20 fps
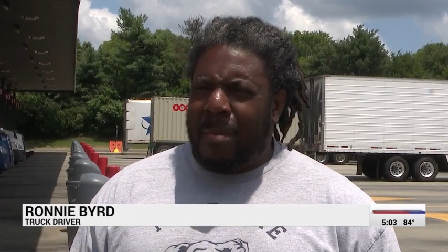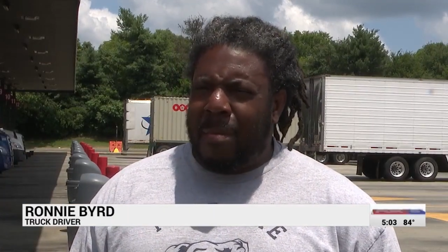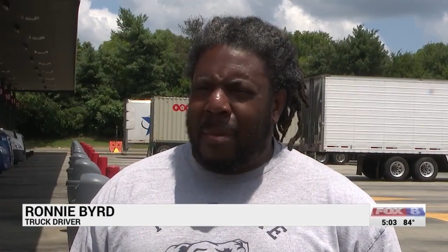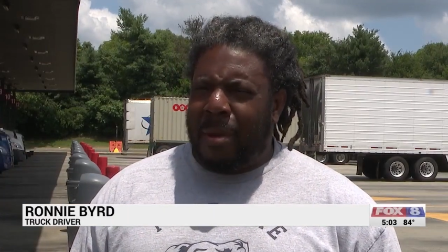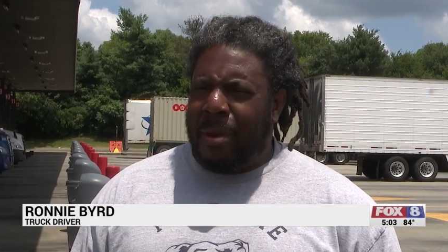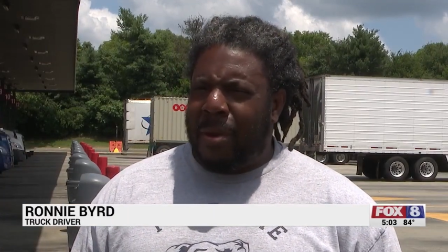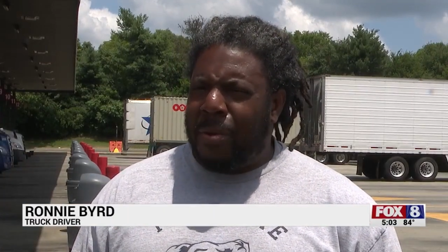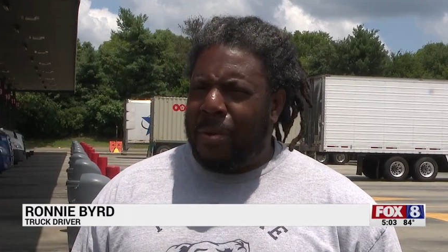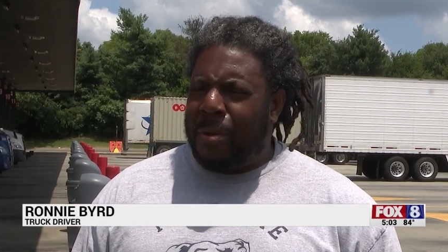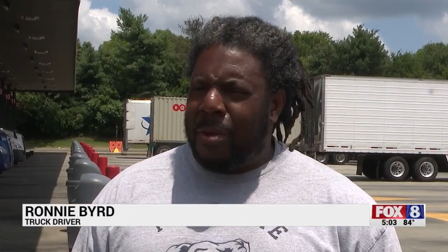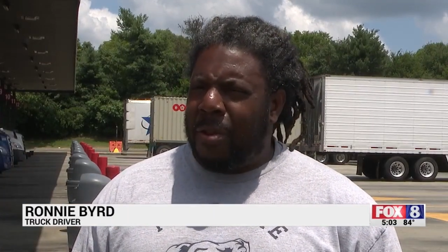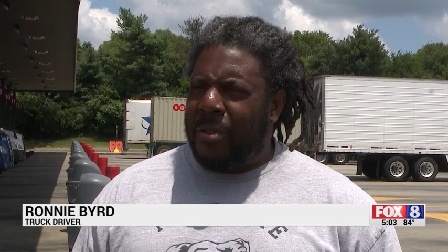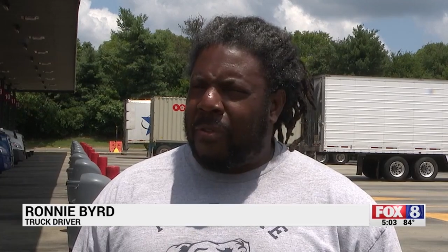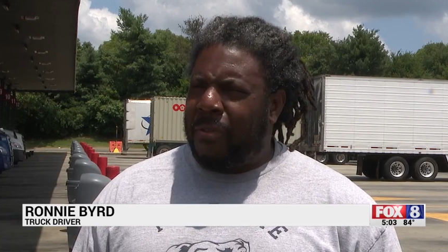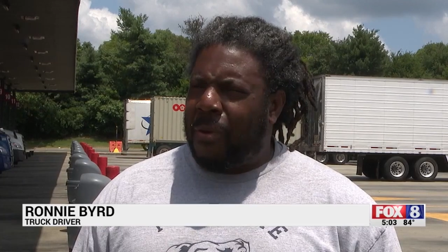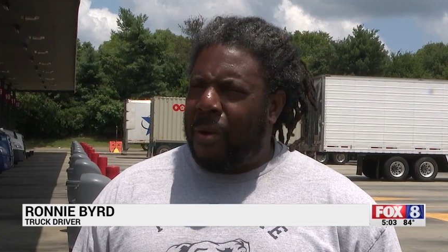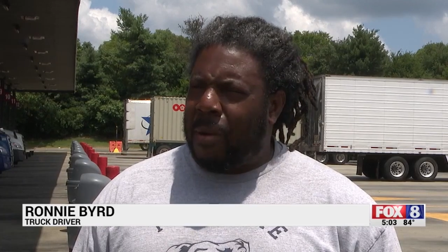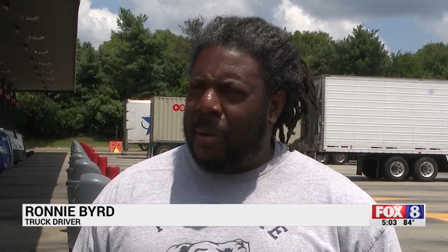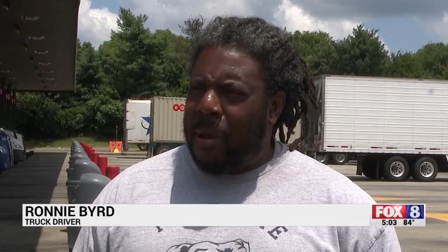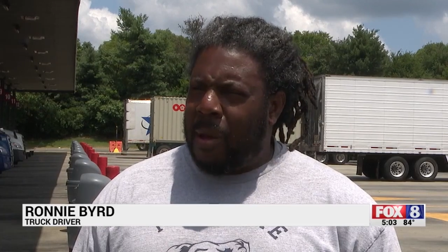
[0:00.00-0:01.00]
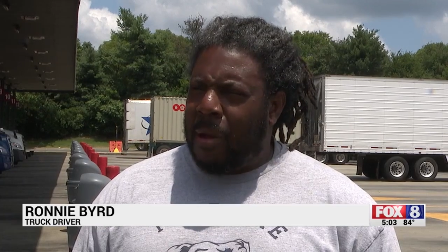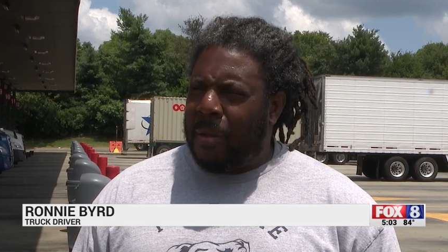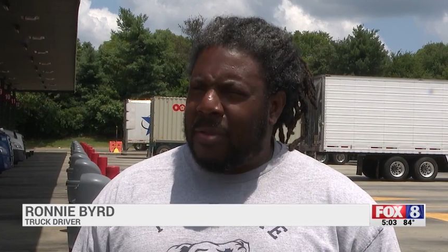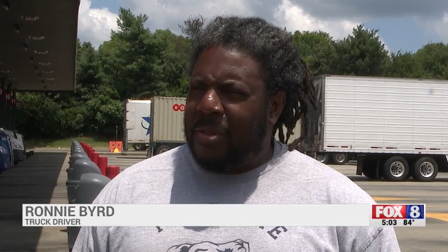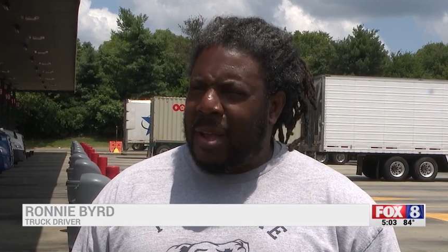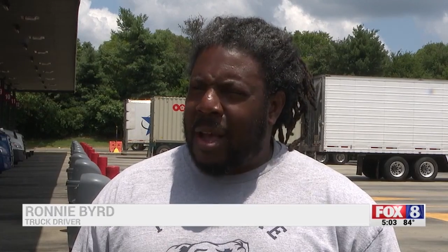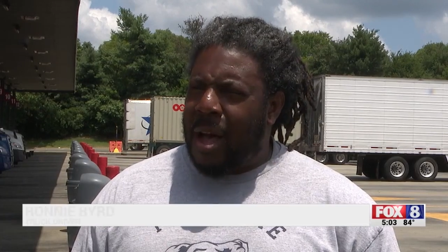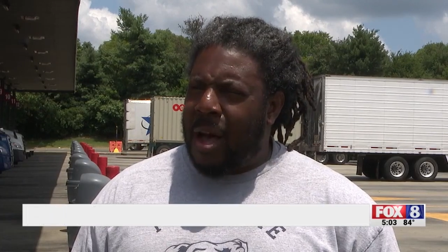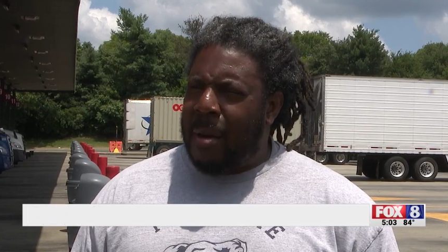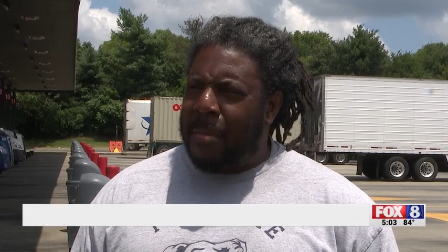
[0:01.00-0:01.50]
been doing this for a long
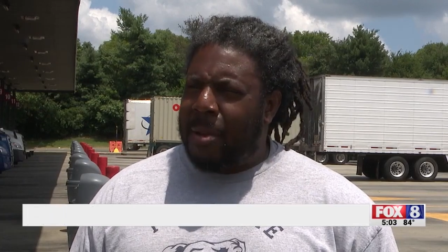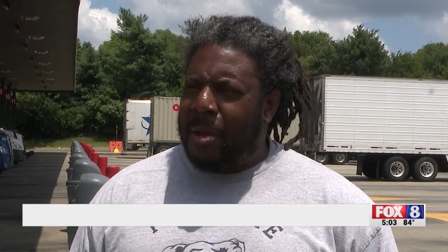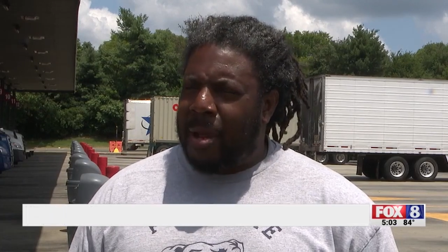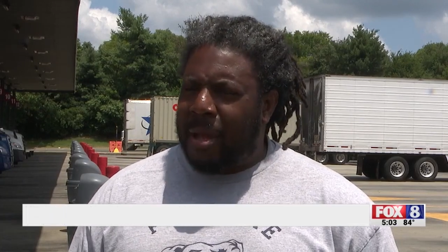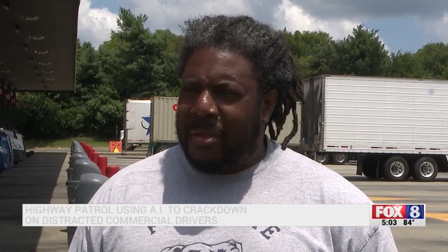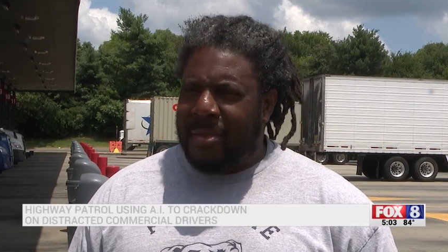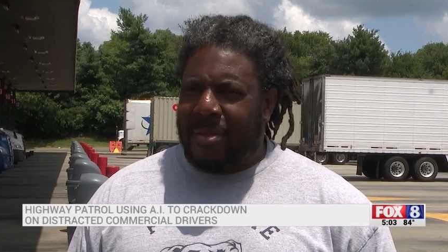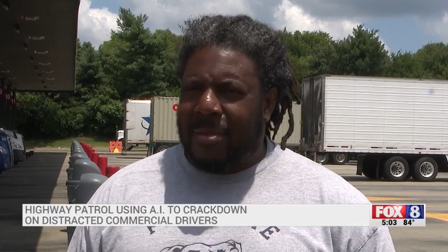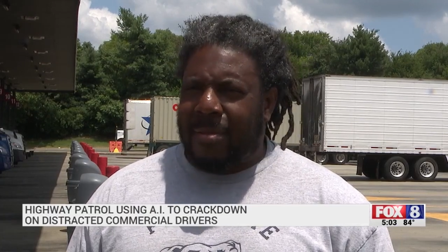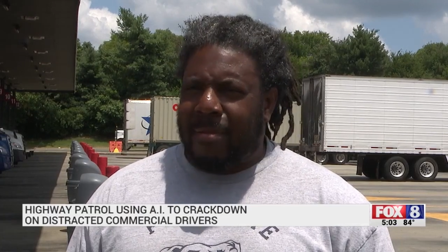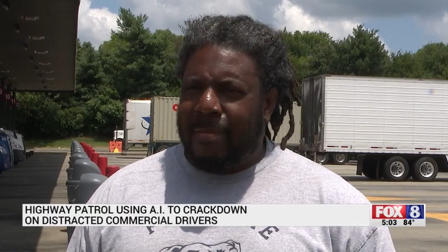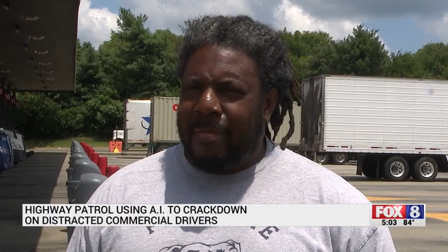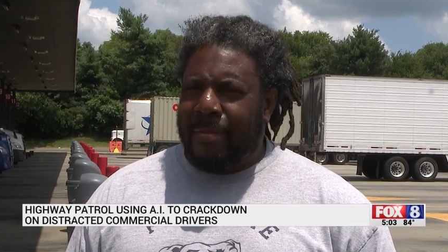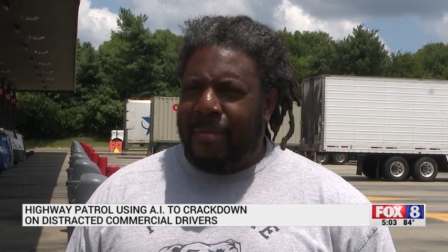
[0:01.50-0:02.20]
time, and that's